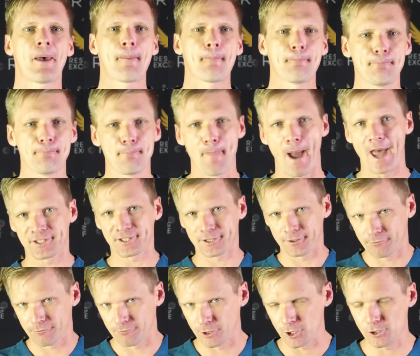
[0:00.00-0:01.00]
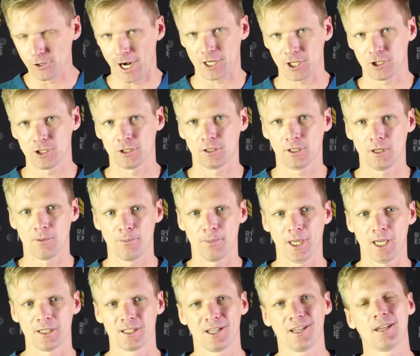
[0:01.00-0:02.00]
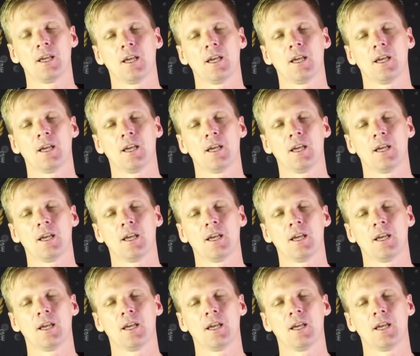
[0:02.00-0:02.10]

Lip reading: massive retraction compared.